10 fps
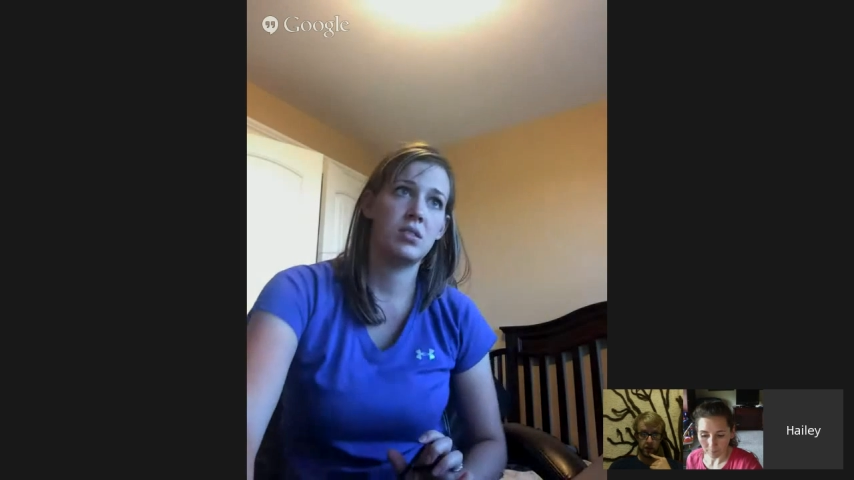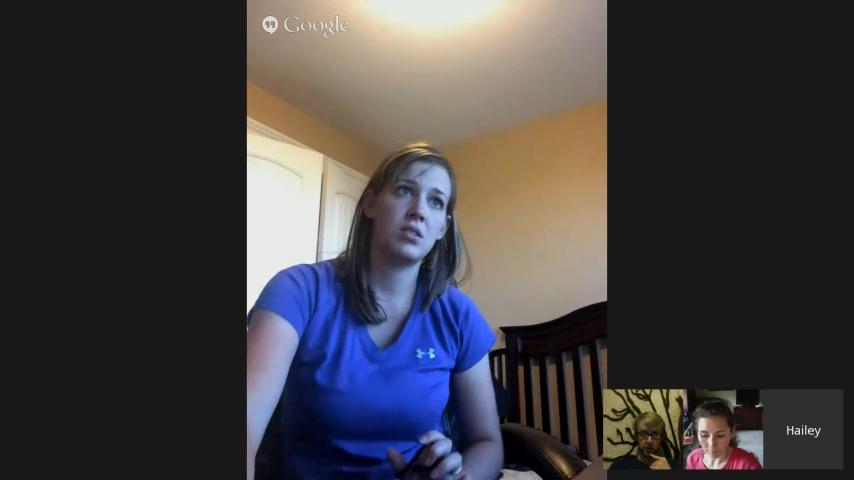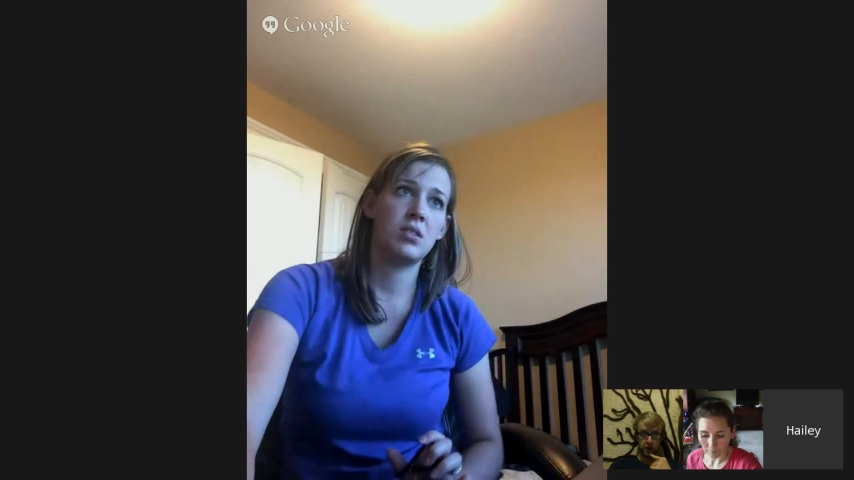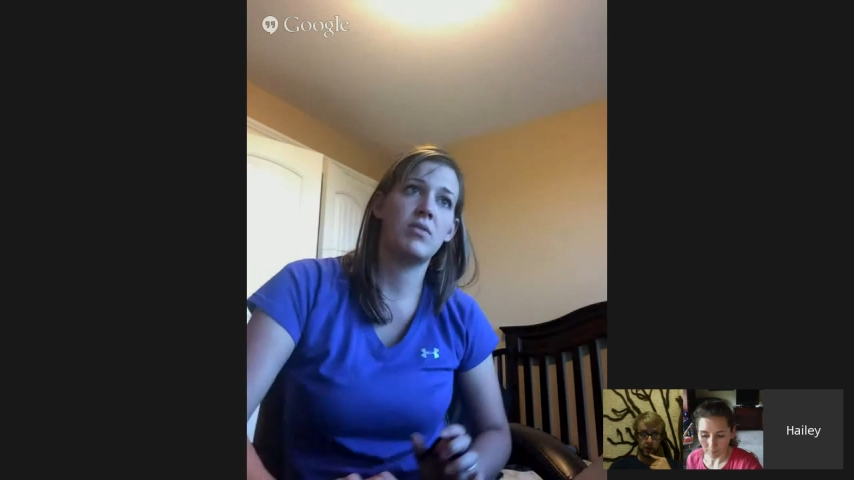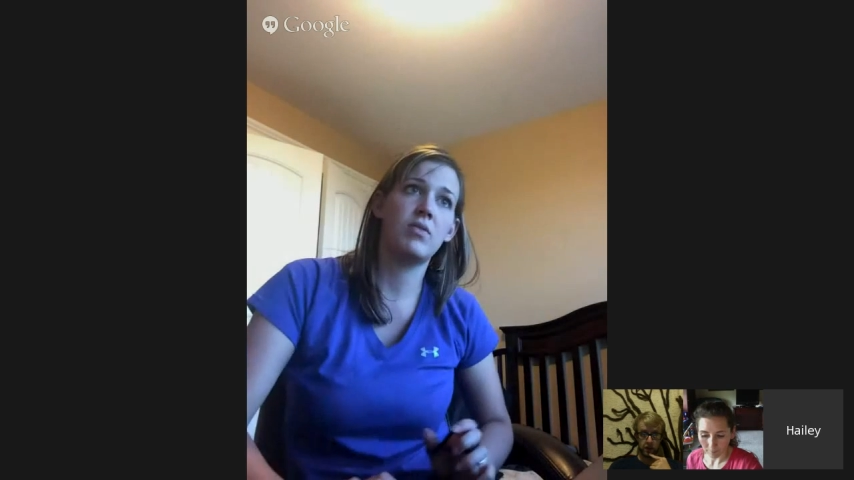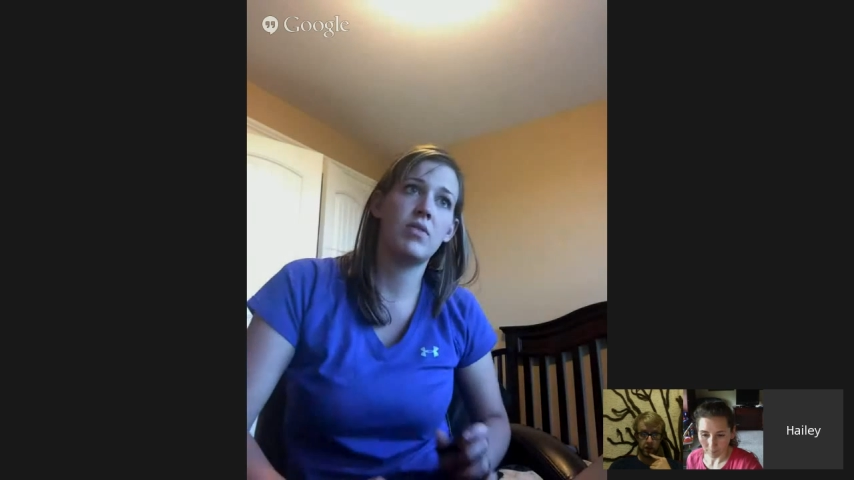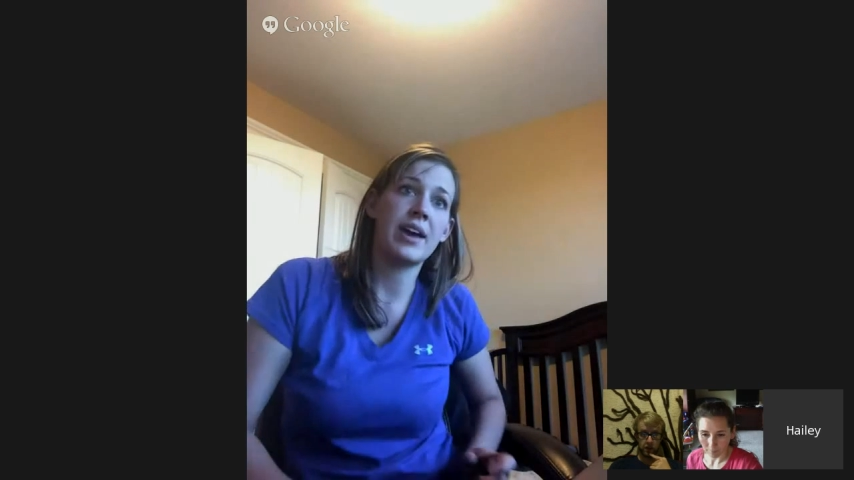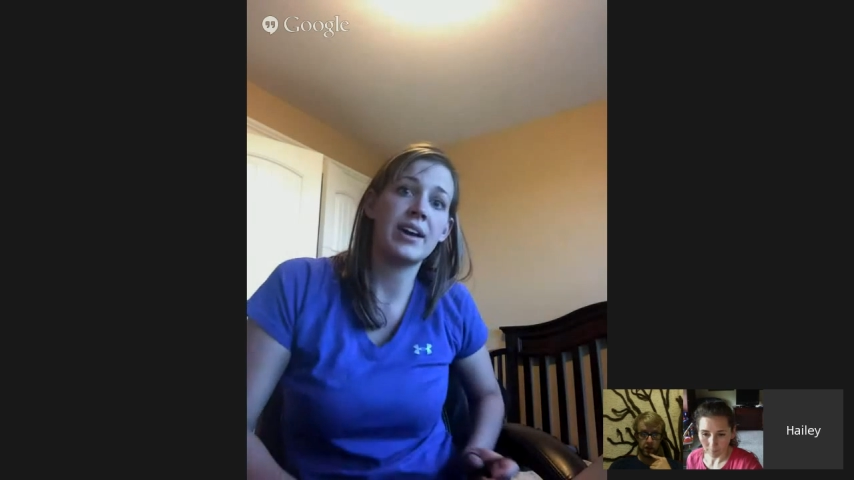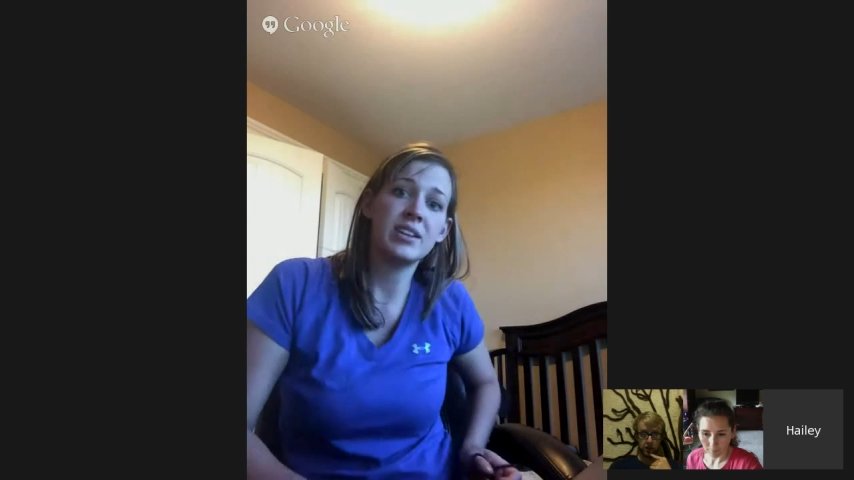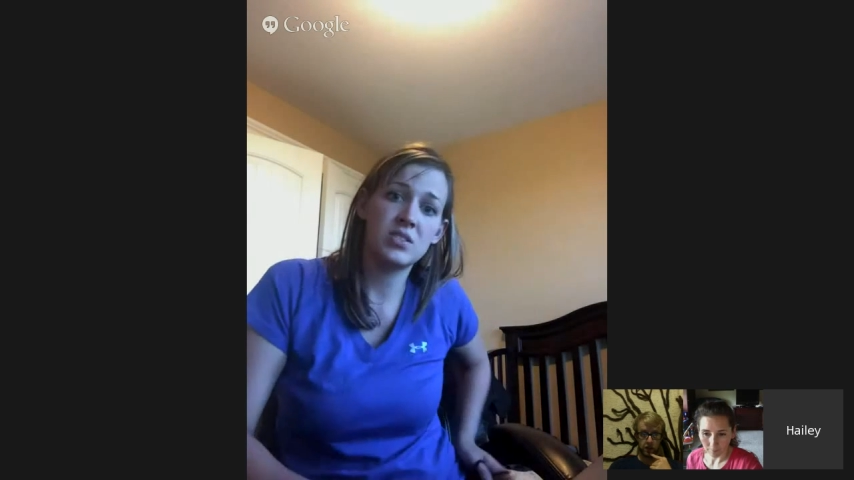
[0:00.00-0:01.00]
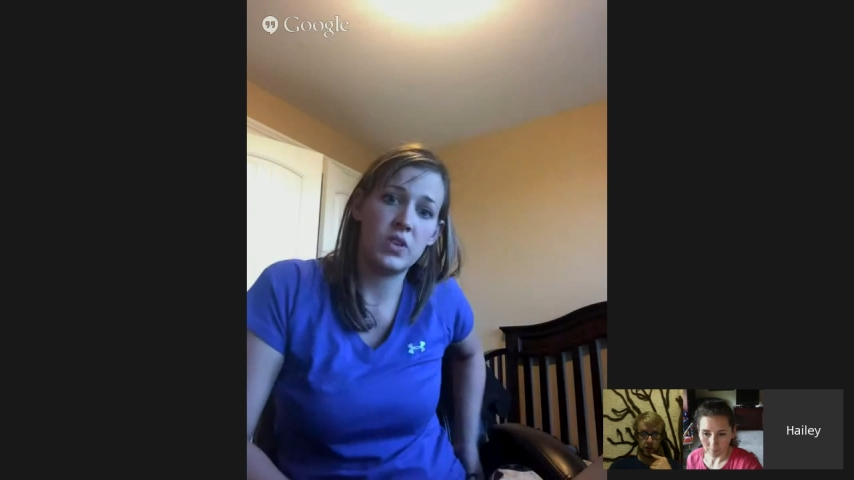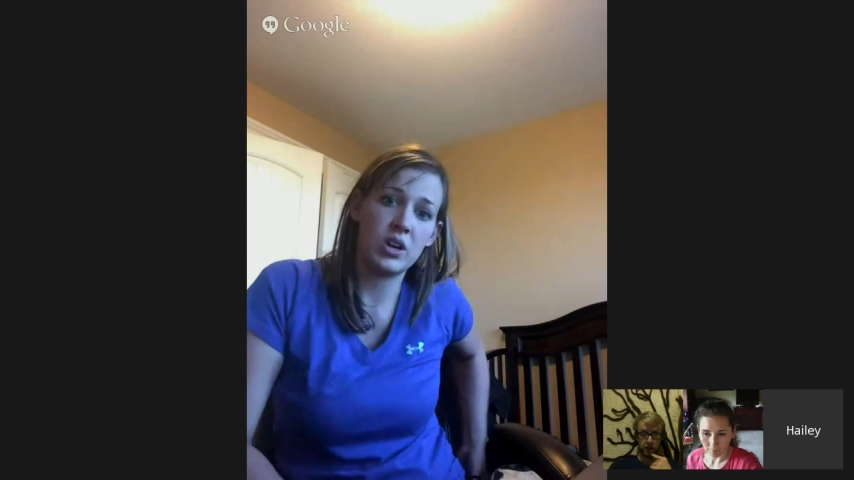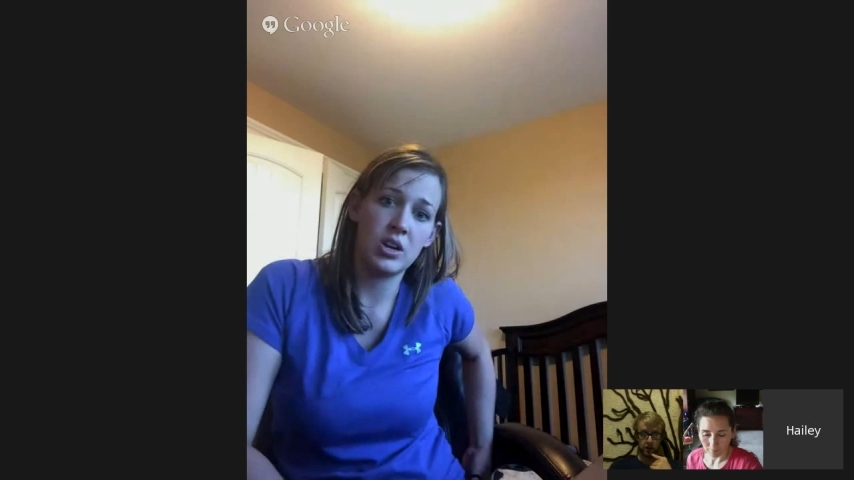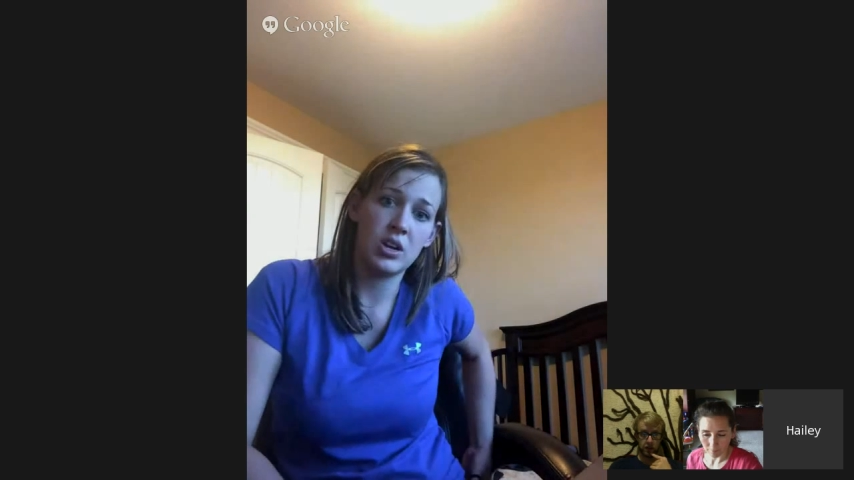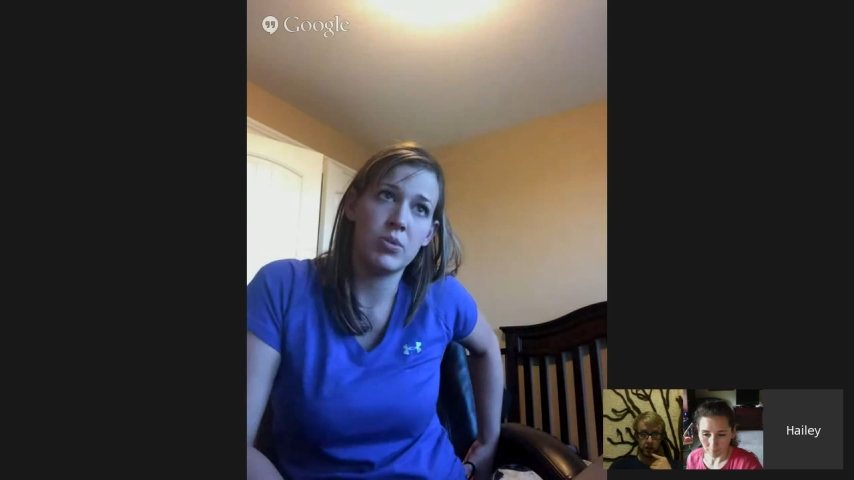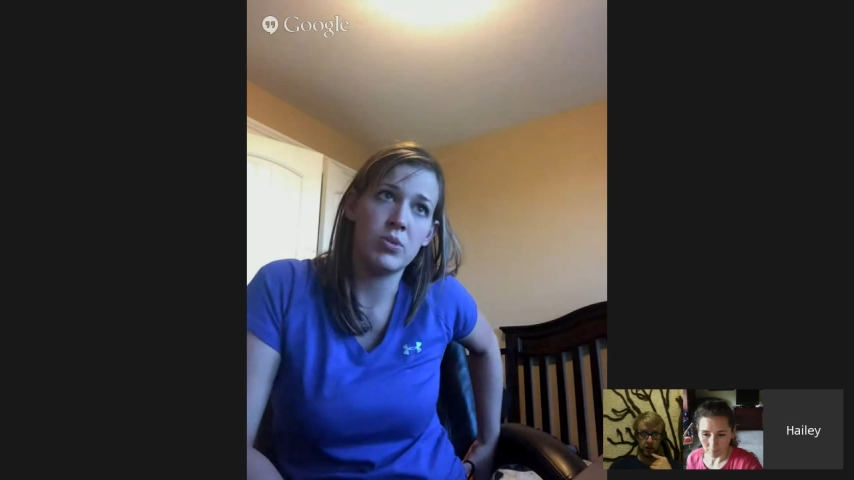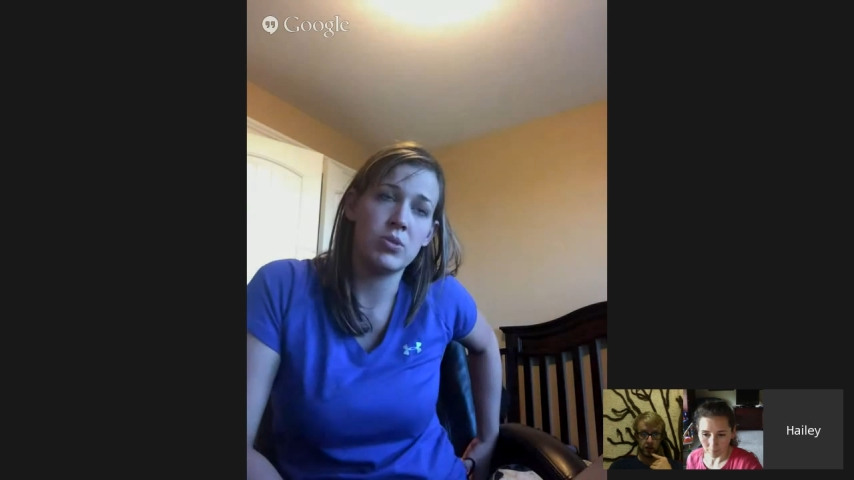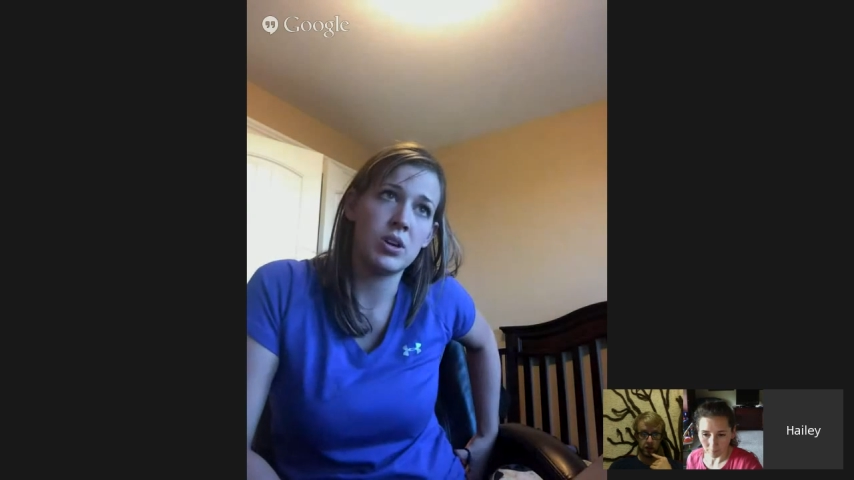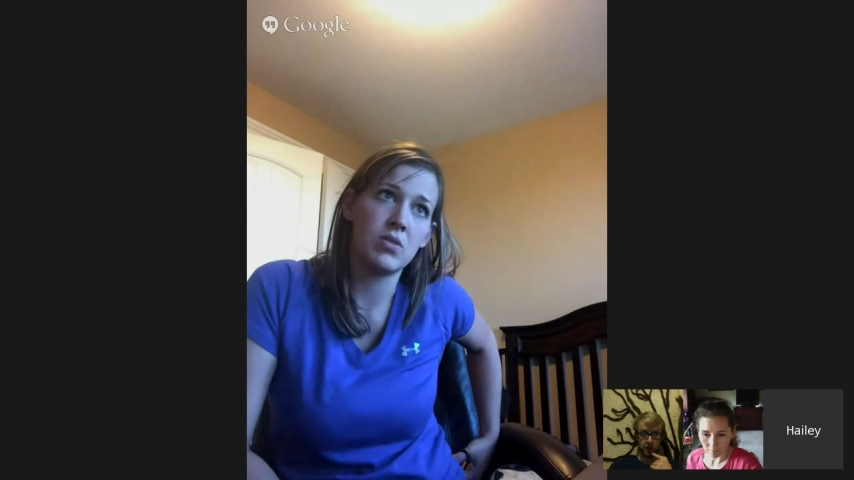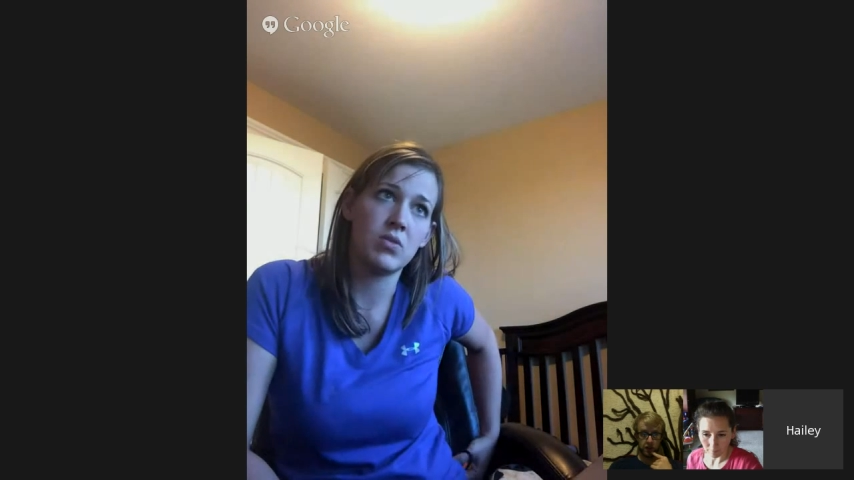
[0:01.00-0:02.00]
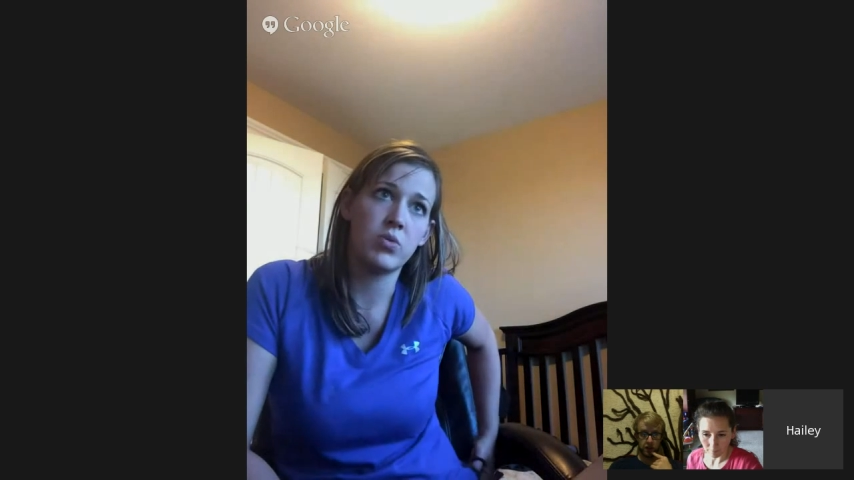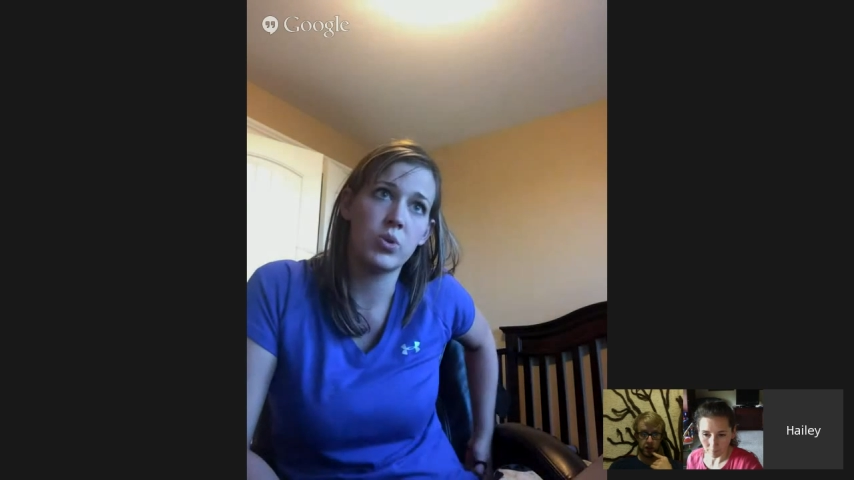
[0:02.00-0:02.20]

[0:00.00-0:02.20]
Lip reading: the X variable and the